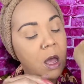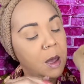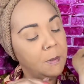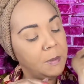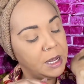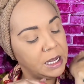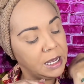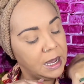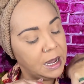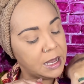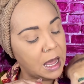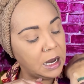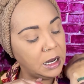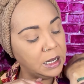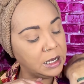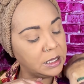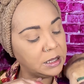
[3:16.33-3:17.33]
But again, I
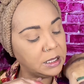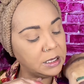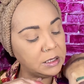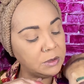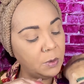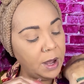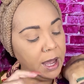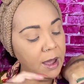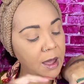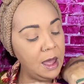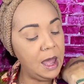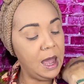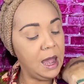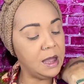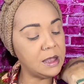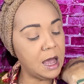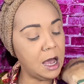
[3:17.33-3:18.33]
look at this way,
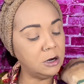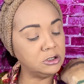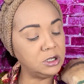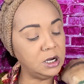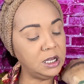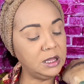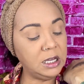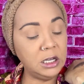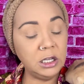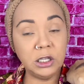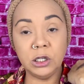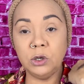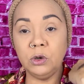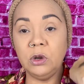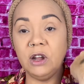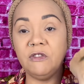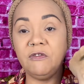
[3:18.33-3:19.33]
and actually these two
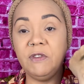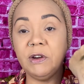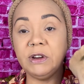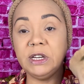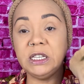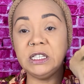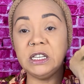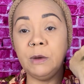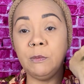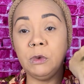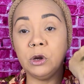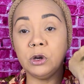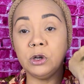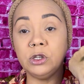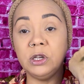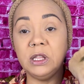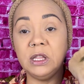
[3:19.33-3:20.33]
look very similar
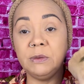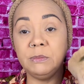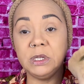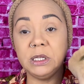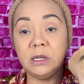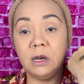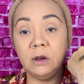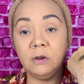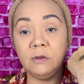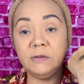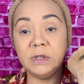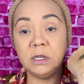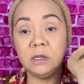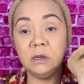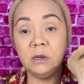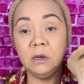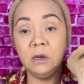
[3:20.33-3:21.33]
to themselves
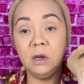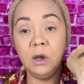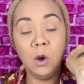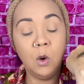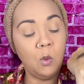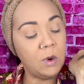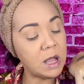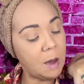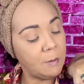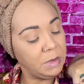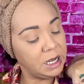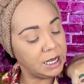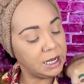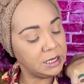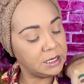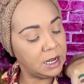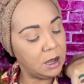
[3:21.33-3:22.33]
when I'm
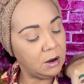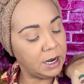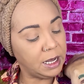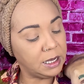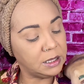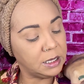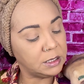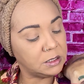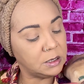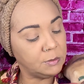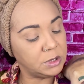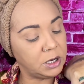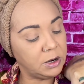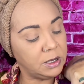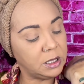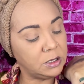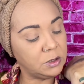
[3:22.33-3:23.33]
looking down like this. I'm sorry,
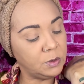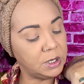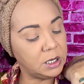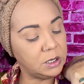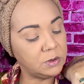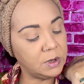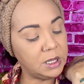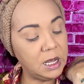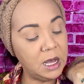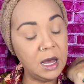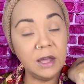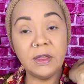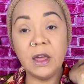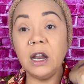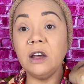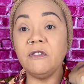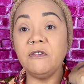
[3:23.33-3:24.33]
this one. They
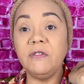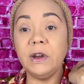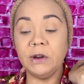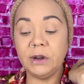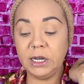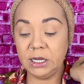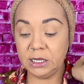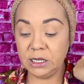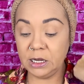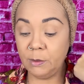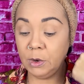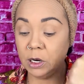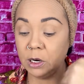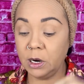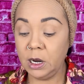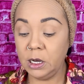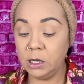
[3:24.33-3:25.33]
look very similar.
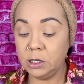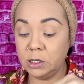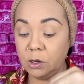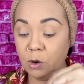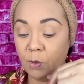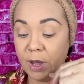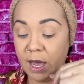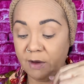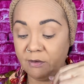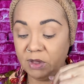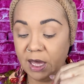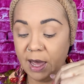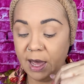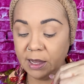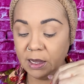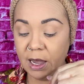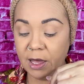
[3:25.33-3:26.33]
So we have
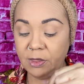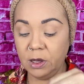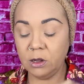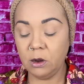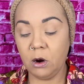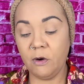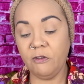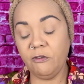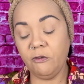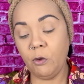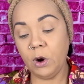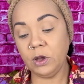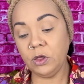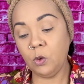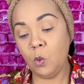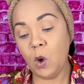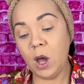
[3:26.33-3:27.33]
that. And then our
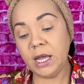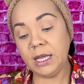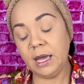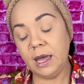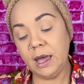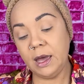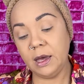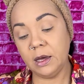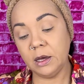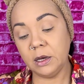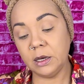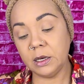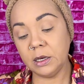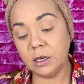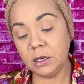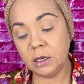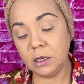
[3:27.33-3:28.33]
fourth one
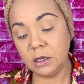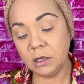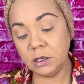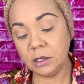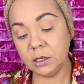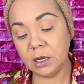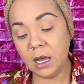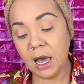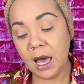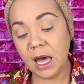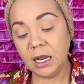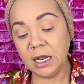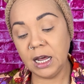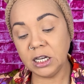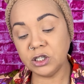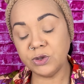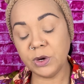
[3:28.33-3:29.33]
is
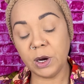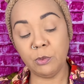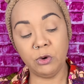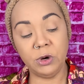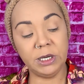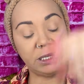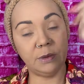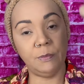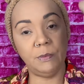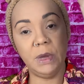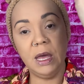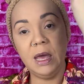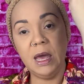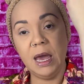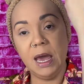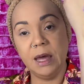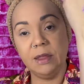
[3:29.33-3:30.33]
Electric Prism.
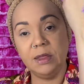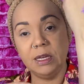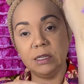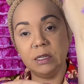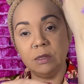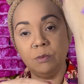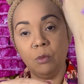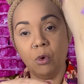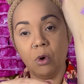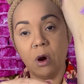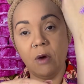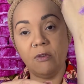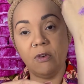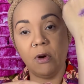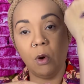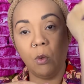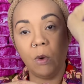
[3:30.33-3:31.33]
And this is more of
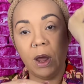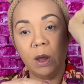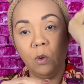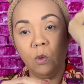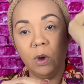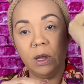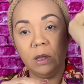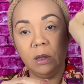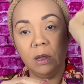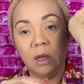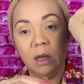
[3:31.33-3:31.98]
our white one.